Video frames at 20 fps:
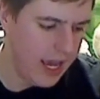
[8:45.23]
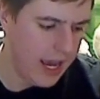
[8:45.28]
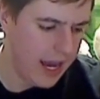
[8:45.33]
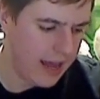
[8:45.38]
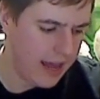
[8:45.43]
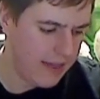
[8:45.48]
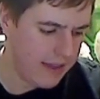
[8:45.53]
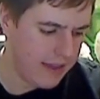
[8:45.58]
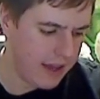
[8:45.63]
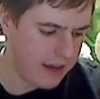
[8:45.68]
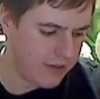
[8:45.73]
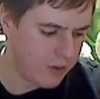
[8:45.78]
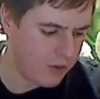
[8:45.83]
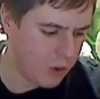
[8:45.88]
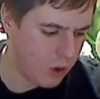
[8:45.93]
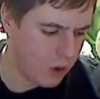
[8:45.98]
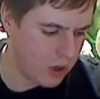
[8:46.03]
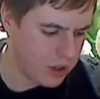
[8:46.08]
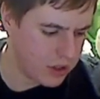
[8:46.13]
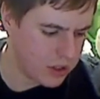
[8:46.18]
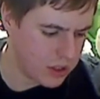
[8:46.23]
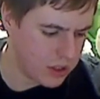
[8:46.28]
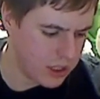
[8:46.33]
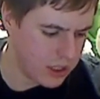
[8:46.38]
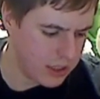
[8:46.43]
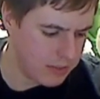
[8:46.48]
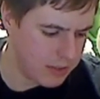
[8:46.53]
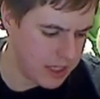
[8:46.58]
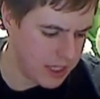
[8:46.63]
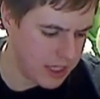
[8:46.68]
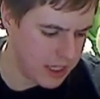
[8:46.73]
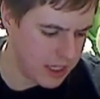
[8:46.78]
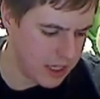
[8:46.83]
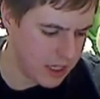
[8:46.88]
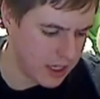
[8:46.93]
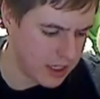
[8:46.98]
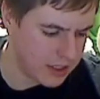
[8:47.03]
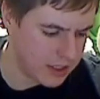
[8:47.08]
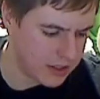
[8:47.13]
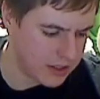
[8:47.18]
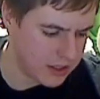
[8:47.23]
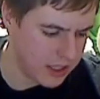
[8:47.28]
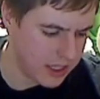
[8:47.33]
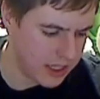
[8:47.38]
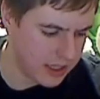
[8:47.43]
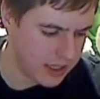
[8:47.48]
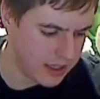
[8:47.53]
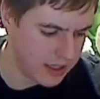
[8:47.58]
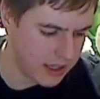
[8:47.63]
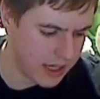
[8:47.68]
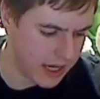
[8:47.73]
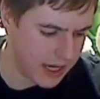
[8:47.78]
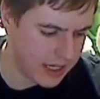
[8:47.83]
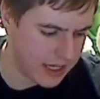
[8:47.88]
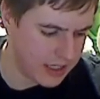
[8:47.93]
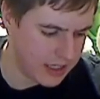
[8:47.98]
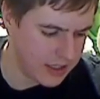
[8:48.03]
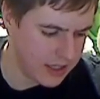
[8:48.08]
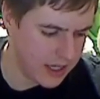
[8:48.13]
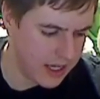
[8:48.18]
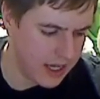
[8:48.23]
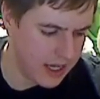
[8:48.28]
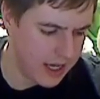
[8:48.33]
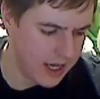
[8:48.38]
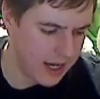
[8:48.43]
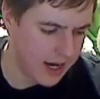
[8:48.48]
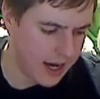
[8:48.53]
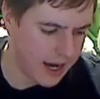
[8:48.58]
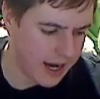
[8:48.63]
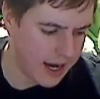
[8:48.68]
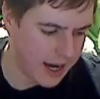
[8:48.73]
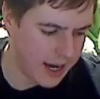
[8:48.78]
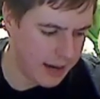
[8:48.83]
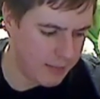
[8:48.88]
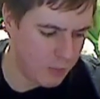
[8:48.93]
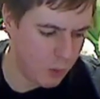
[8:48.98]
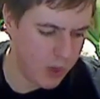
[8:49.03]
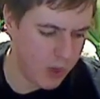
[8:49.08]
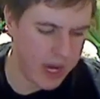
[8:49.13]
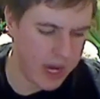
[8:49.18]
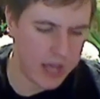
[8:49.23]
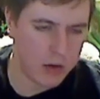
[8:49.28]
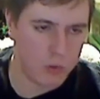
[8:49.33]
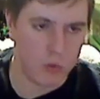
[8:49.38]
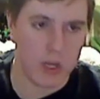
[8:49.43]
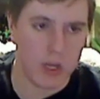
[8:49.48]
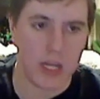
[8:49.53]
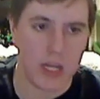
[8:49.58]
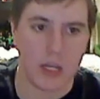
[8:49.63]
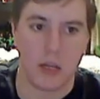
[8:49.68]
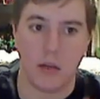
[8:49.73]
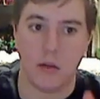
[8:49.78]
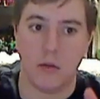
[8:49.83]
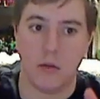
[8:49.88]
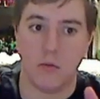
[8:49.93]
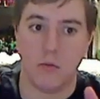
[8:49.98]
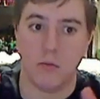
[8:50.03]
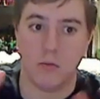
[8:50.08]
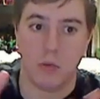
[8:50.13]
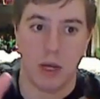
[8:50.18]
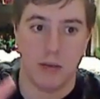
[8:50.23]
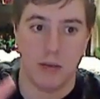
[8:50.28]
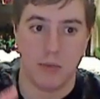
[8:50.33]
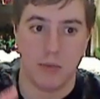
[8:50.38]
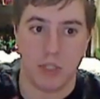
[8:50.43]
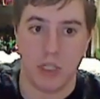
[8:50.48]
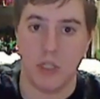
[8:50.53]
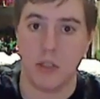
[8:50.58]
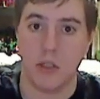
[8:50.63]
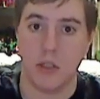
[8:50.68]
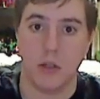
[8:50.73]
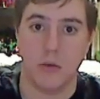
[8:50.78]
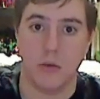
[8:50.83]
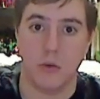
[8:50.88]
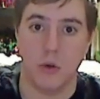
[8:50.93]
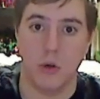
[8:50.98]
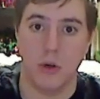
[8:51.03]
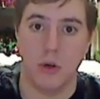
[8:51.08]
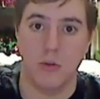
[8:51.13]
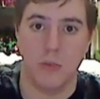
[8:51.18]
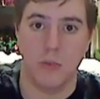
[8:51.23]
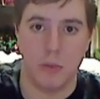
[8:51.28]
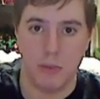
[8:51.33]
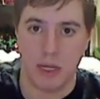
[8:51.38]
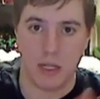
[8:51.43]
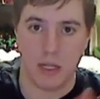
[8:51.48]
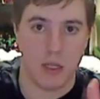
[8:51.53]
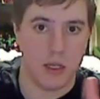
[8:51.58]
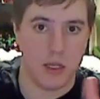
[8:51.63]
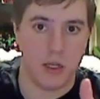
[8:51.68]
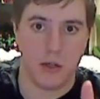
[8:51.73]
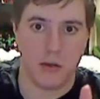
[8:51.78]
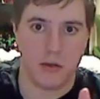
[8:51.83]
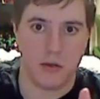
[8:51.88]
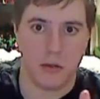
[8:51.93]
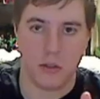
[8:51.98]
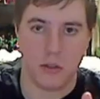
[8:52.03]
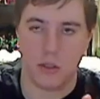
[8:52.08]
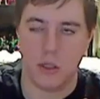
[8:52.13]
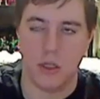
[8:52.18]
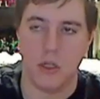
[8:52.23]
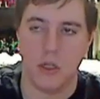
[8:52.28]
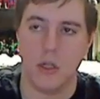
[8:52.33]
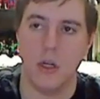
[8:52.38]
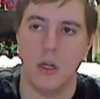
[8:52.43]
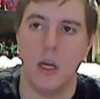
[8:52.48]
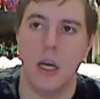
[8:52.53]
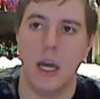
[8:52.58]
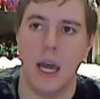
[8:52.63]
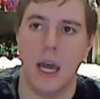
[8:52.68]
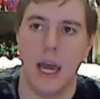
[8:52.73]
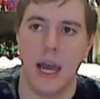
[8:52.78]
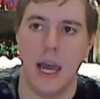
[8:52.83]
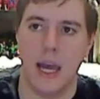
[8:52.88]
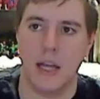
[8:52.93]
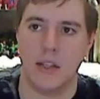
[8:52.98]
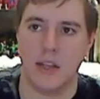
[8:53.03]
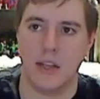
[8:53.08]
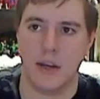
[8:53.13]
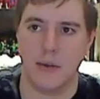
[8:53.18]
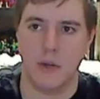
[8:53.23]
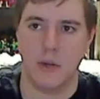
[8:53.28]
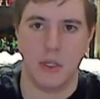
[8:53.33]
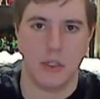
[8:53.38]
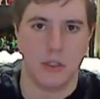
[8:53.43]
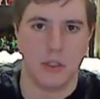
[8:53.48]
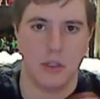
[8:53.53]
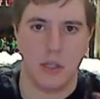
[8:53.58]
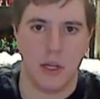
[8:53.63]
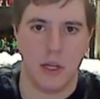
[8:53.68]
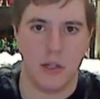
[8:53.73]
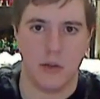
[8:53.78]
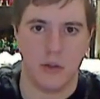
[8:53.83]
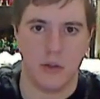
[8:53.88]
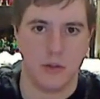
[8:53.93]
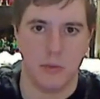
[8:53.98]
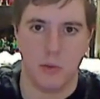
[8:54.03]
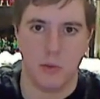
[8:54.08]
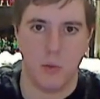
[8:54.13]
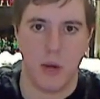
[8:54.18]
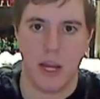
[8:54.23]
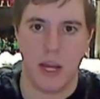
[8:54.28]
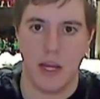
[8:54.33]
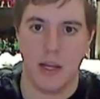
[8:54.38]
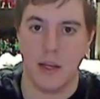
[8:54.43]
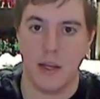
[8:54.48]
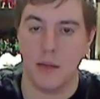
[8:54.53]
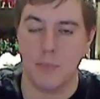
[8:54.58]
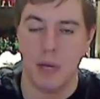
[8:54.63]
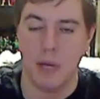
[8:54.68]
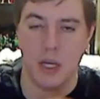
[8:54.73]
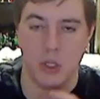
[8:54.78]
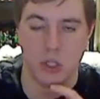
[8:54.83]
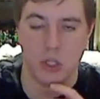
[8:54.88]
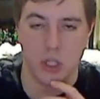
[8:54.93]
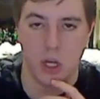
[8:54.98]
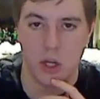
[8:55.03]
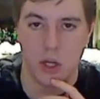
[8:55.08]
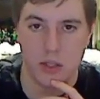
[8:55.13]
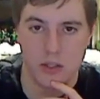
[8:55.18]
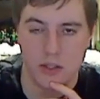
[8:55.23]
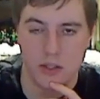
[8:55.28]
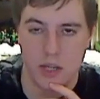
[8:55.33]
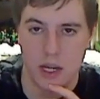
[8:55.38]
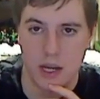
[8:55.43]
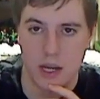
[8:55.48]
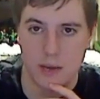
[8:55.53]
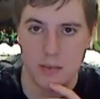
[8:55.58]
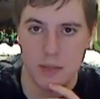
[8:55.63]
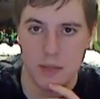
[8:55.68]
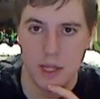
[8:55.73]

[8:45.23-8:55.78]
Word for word: And then, of course, the big uh, scene at the end um, when Rick comes into the room, the big leader is here, and Tyrese and the others have been waiting patiently all this time